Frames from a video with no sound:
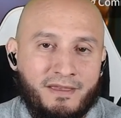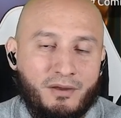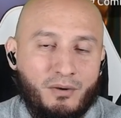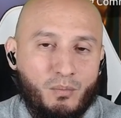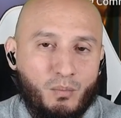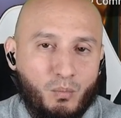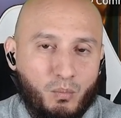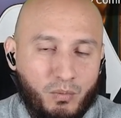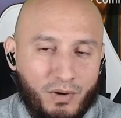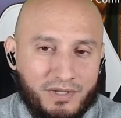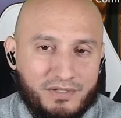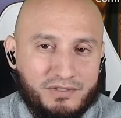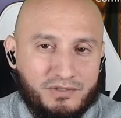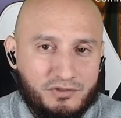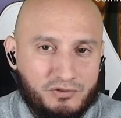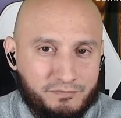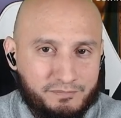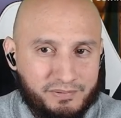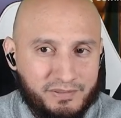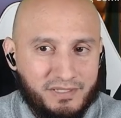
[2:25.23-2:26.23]
once
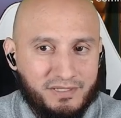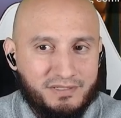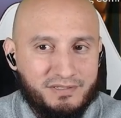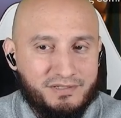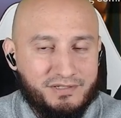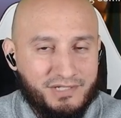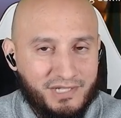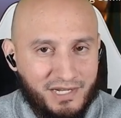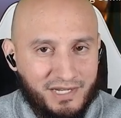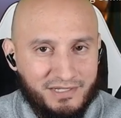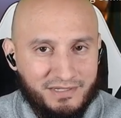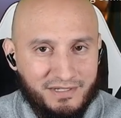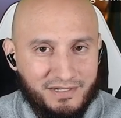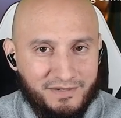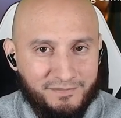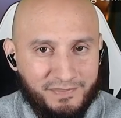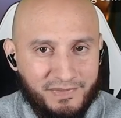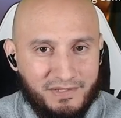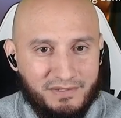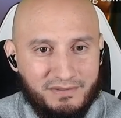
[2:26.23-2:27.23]
you pick
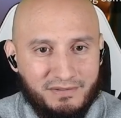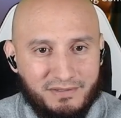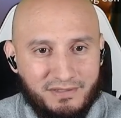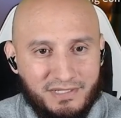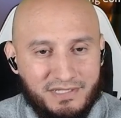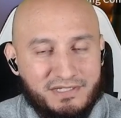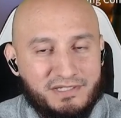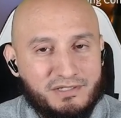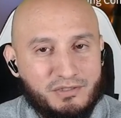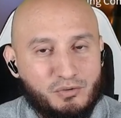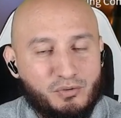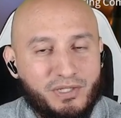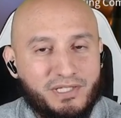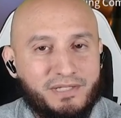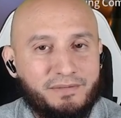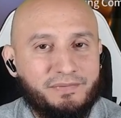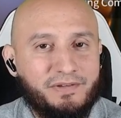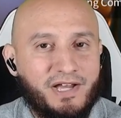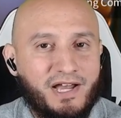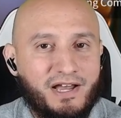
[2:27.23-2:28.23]
China, and you're
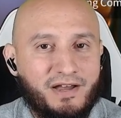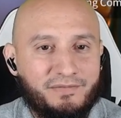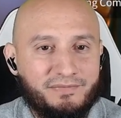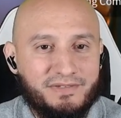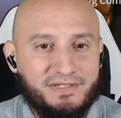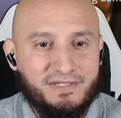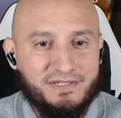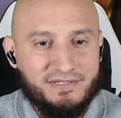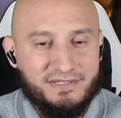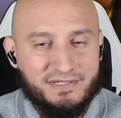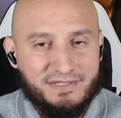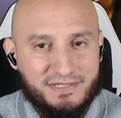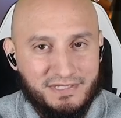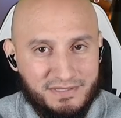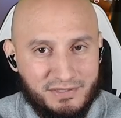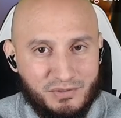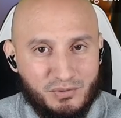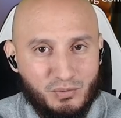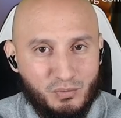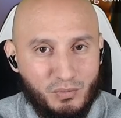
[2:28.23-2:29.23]
gonna have this
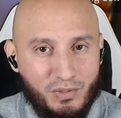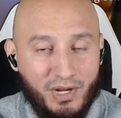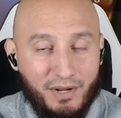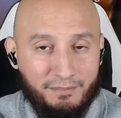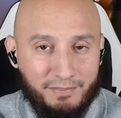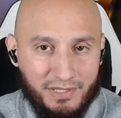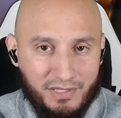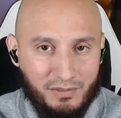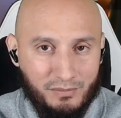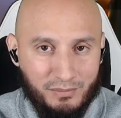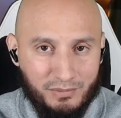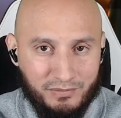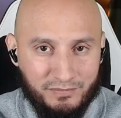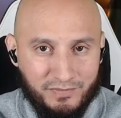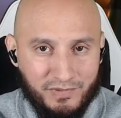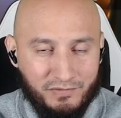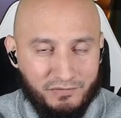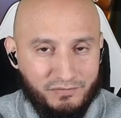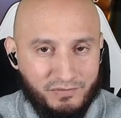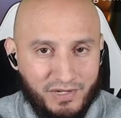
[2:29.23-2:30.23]
Sun Tzu available
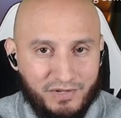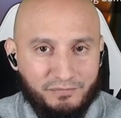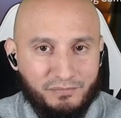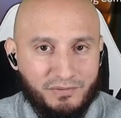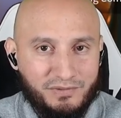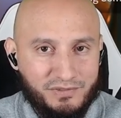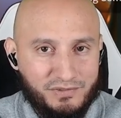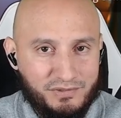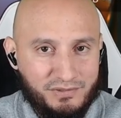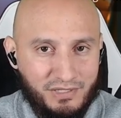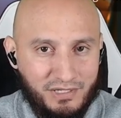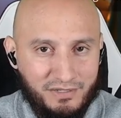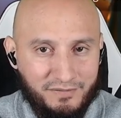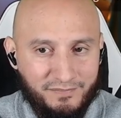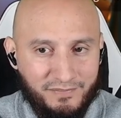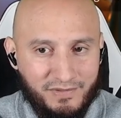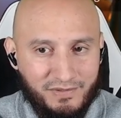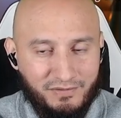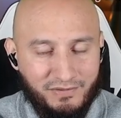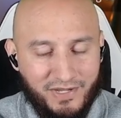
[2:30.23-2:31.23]
right from the start,
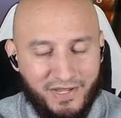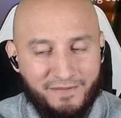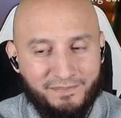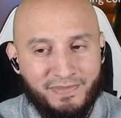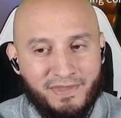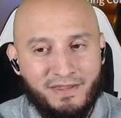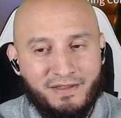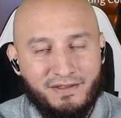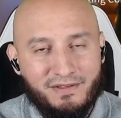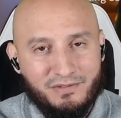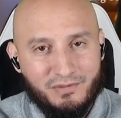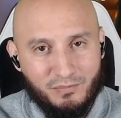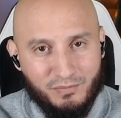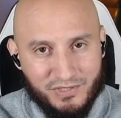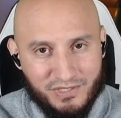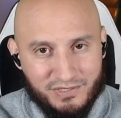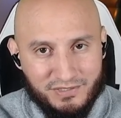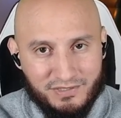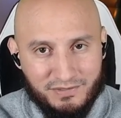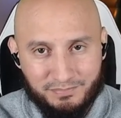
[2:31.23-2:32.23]
okay? So,
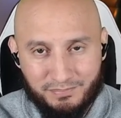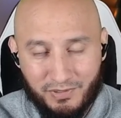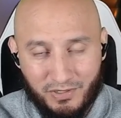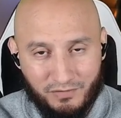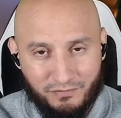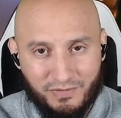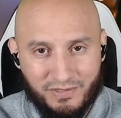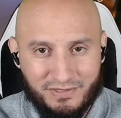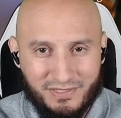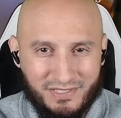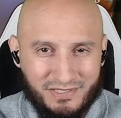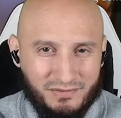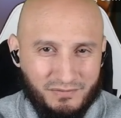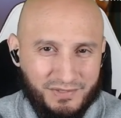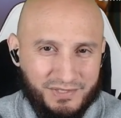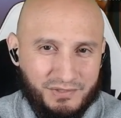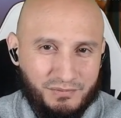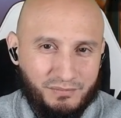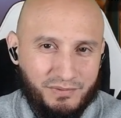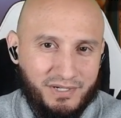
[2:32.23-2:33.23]
which is perfect. That's the
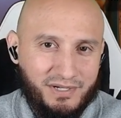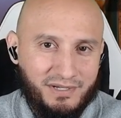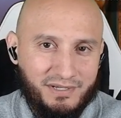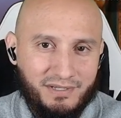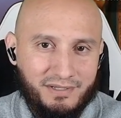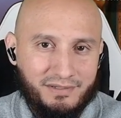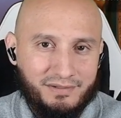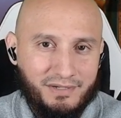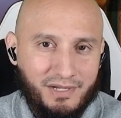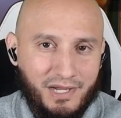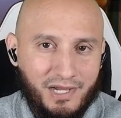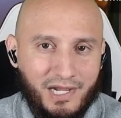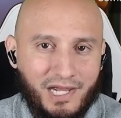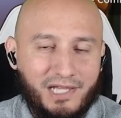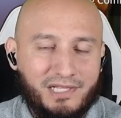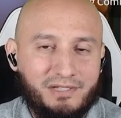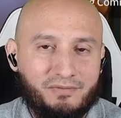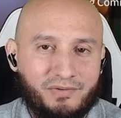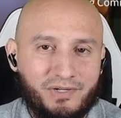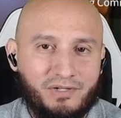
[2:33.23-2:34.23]
reason why I
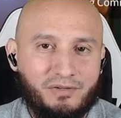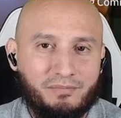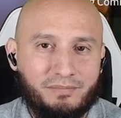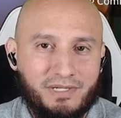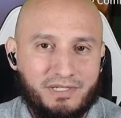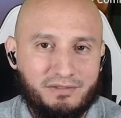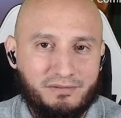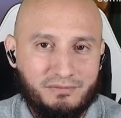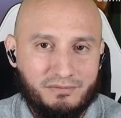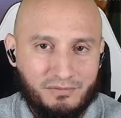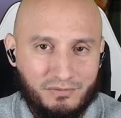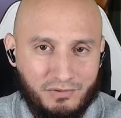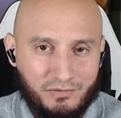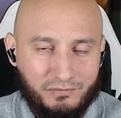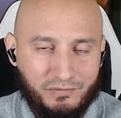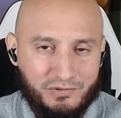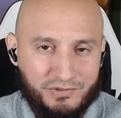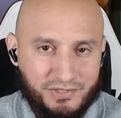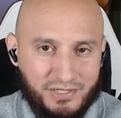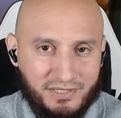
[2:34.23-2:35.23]
highly recommend you to go
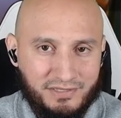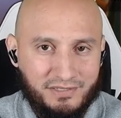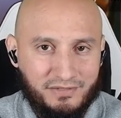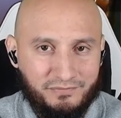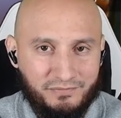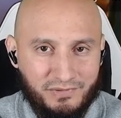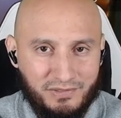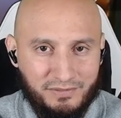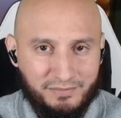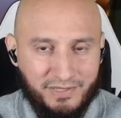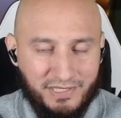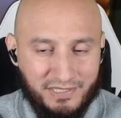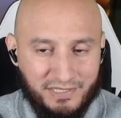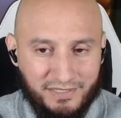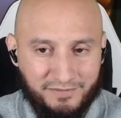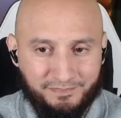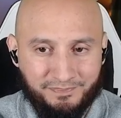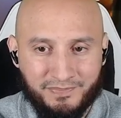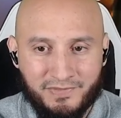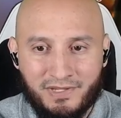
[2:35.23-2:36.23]
for China for the
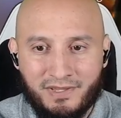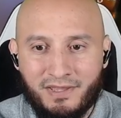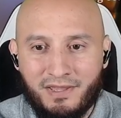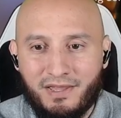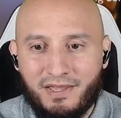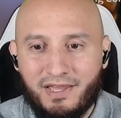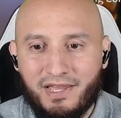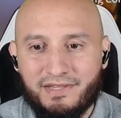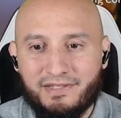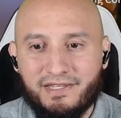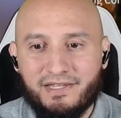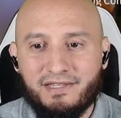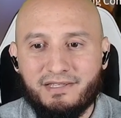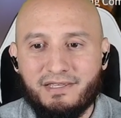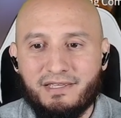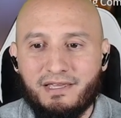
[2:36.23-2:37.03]
beginning. And then